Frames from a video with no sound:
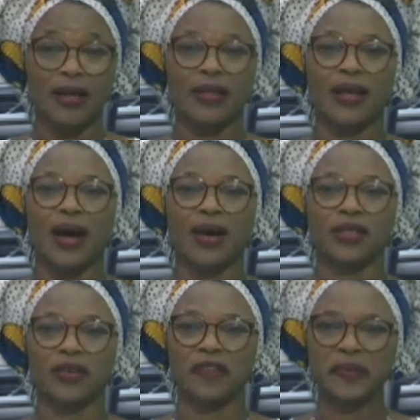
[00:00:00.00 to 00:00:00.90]
the House
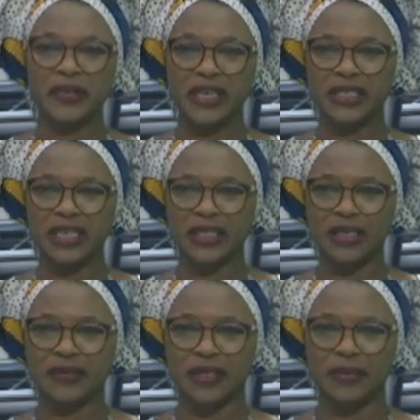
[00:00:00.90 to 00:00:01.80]
of
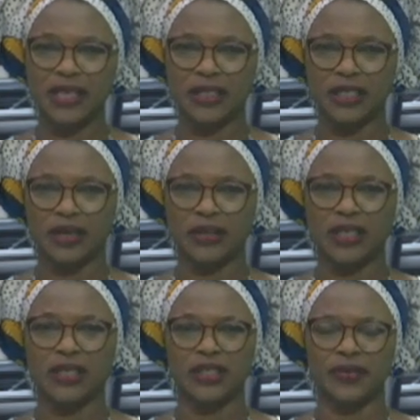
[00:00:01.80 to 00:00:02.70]
Representatives Committee on
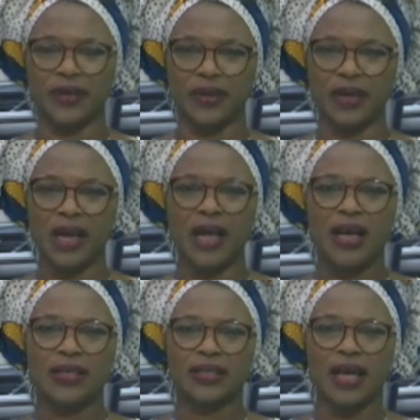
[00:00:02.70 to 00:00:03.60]
Interior
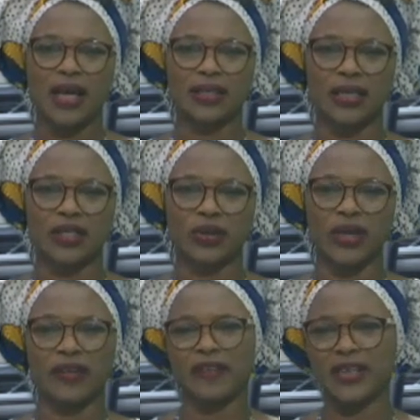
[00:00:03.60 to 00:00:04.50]
says it will
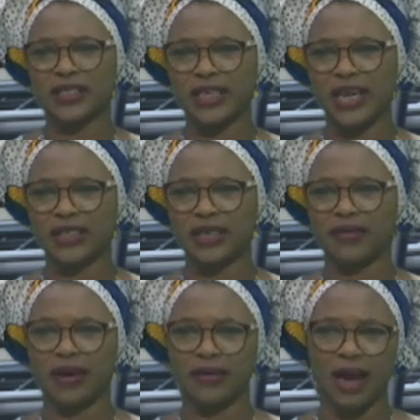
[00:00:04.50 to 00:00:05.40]
investigate
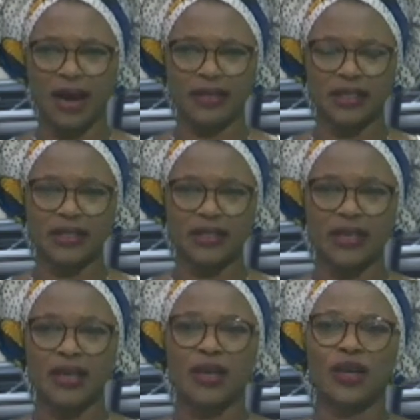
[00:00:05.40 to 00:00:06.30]
irregularities
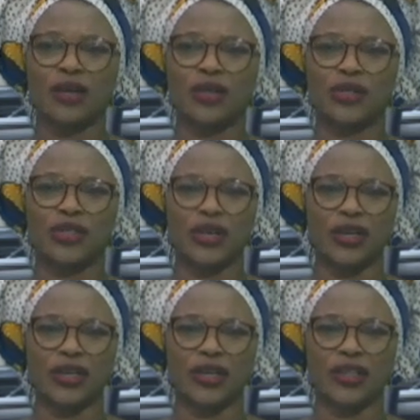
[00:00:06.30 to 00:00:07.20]

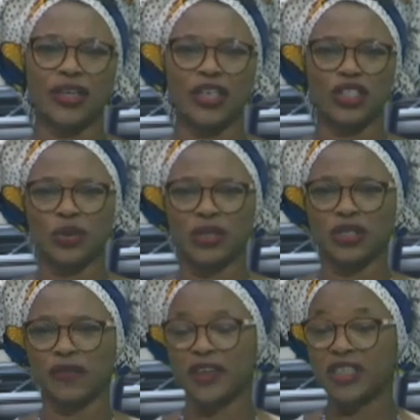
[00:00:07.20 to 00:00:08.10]
concerning the issuance
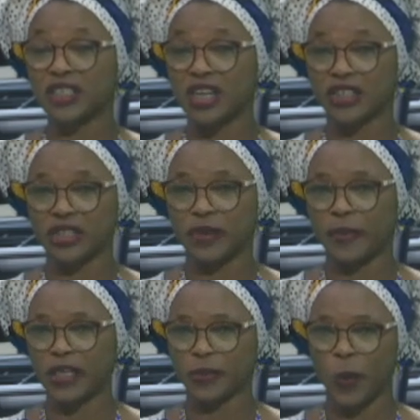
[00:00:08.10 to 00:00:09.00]
of international
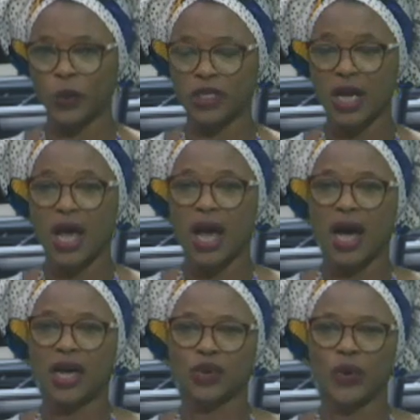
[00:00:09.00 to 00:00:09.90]
passports
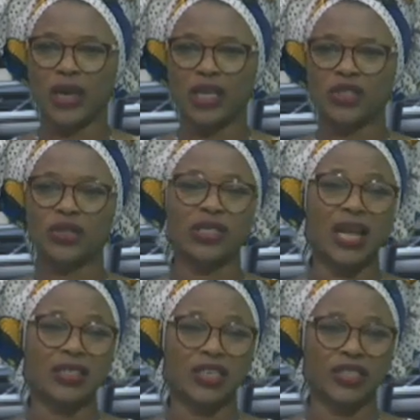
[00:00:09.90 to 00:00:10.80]
as well as
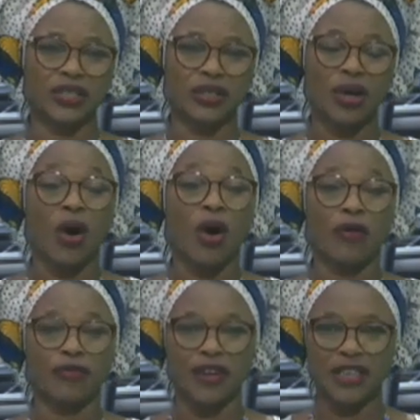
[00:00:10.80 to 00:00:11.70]
utilization
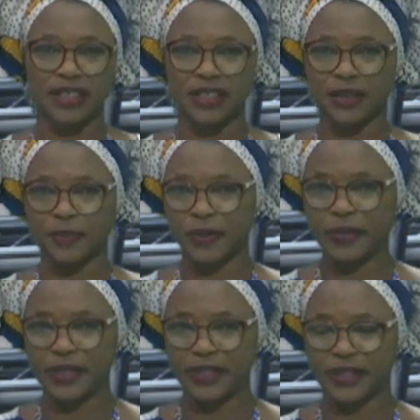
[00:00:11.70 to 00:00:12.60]
of resident
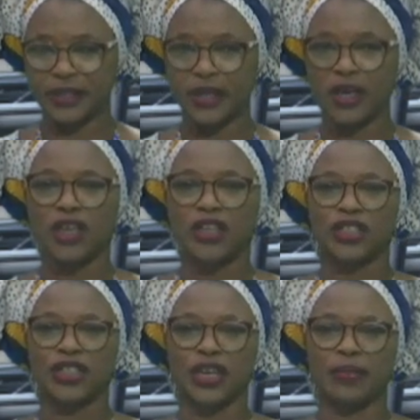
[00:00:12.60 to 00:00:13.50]
permits.
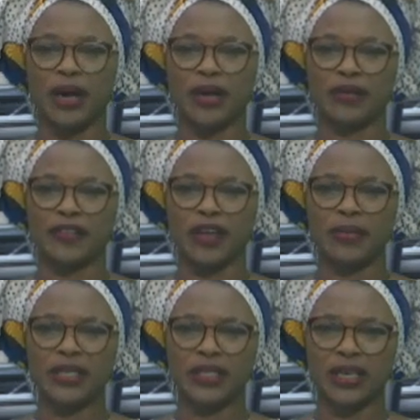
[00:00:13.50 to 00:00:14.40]
Chairman of the
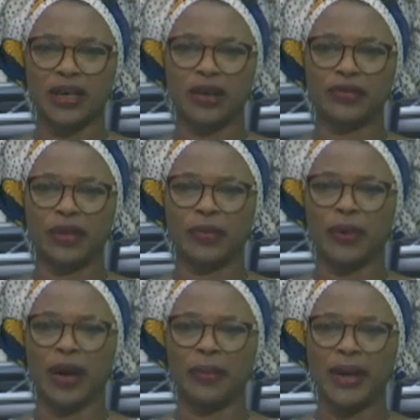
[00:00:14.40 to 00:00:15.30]
committee,
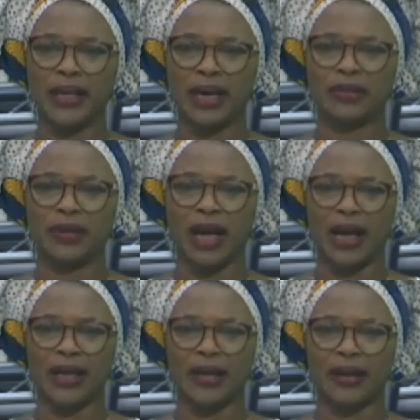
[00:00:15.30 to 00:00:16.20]
Honorable Ahmed
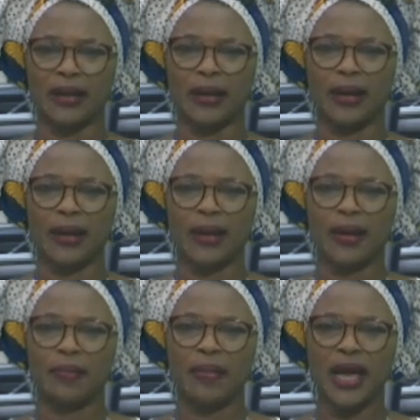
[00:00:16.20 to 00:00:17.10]
Abdullahi,
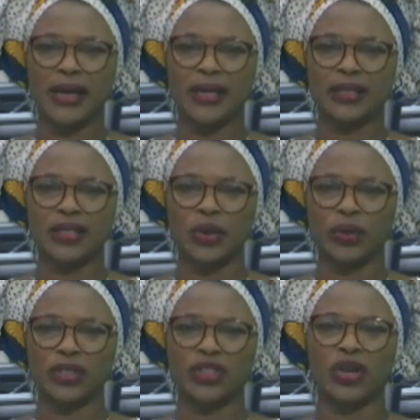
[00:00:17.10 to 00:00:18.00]
made this
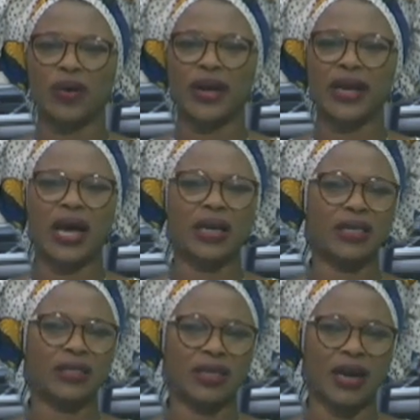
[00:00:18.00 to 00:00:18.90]
known during an
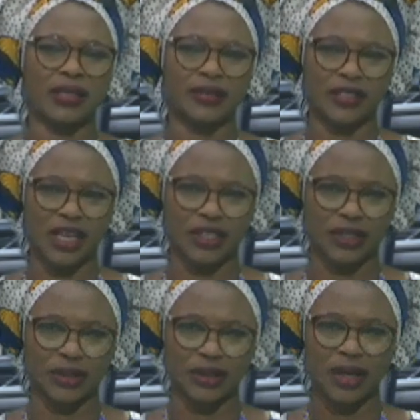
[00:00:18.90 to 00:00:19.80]
interactive
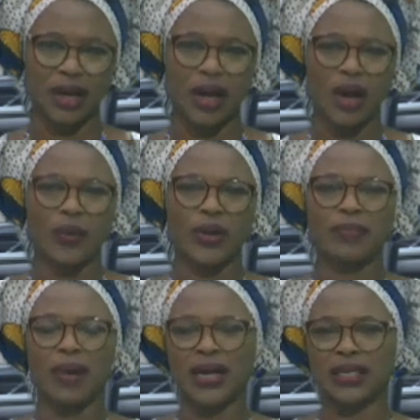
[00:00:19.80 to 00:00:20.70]
session with
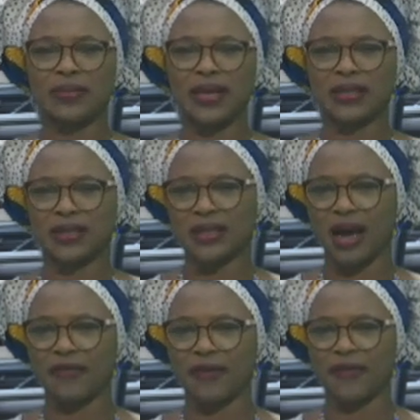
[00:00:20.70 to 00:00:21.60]
management
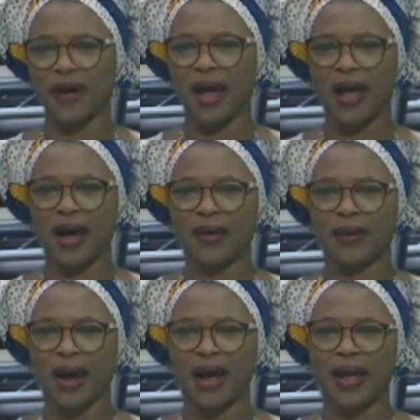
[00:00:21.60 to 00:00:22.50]
staff of
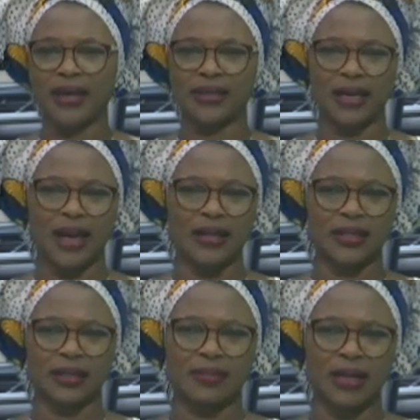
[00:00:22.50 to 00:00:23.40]
IRISA
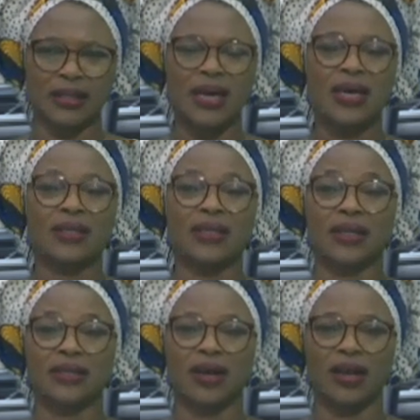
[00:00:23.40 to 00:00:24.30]
Smart
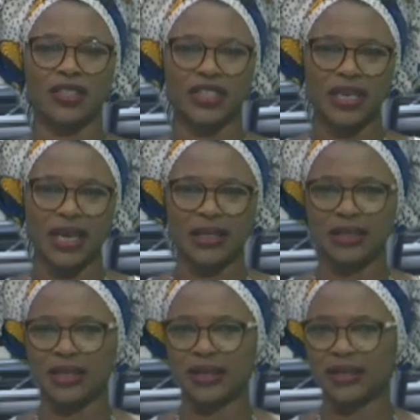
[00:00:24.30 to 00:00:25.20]
Technology and
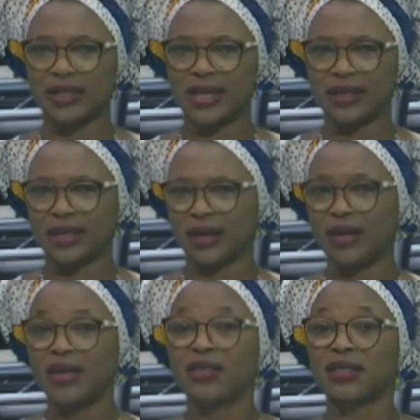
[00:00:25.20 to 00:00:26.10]
Continental
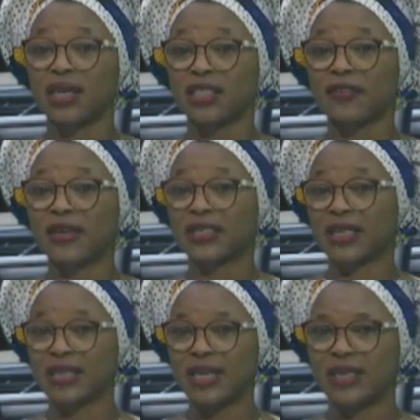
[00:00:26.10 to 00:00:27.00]
Transfer
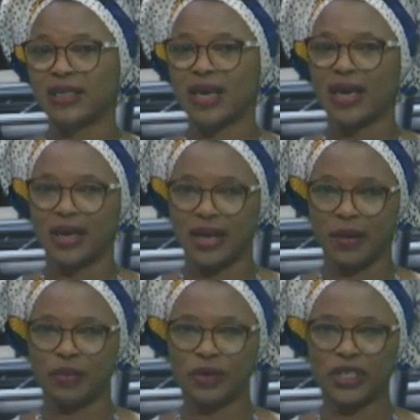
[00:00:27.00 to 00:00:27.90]
Techniques in
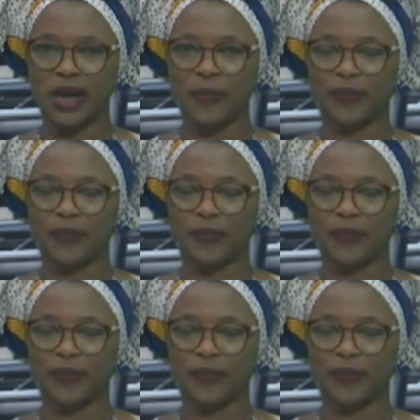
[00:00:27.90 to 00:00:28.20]
Abuja.